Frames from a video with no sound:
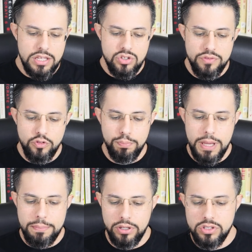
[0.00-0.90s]
this review
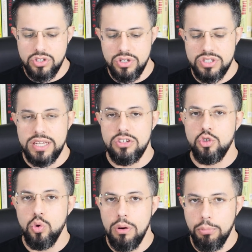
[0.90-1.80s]
paper concerns a
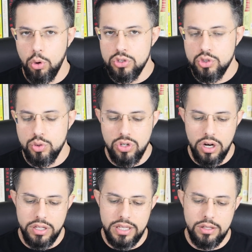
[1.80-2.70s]
new approach to
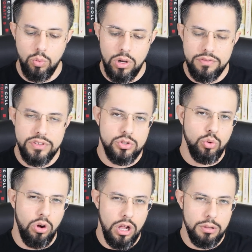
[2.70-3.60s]
targeting one of the
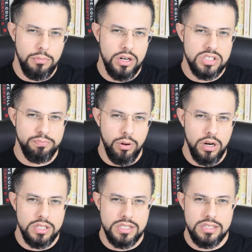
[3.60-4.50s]
two hallmarks of
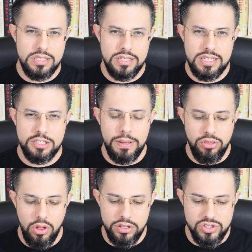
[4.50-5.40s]
Parkinson's disease
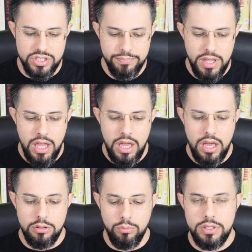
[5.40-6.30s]
pathology.
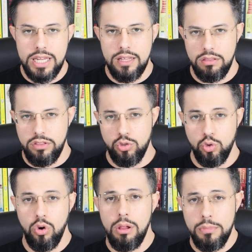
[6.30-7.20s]
The
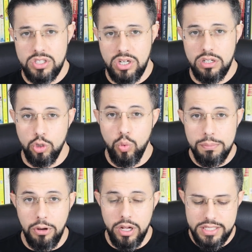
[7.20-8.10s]
two hallmarks are
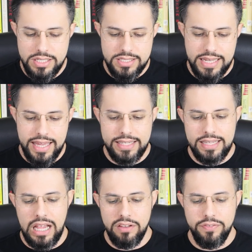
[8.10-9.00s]
Lewy bodies
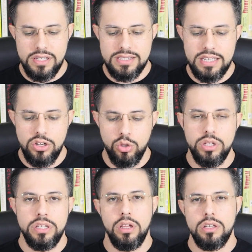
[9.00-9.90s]
and
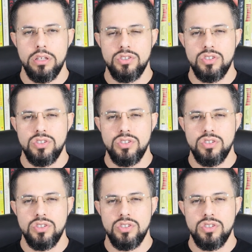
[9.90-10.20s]
alpha-synuclein.